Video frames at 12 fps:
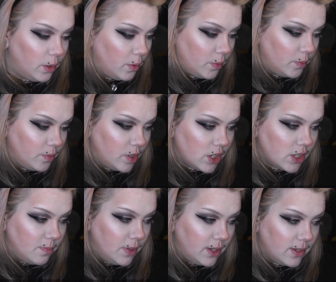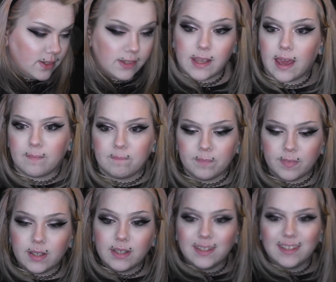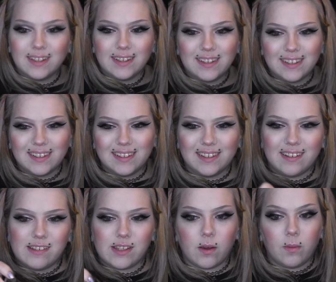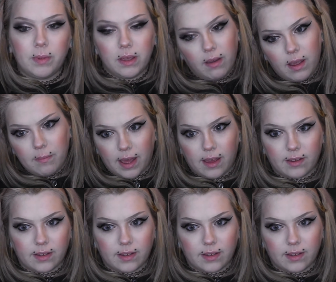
Just because, yeah. So I'll be right back.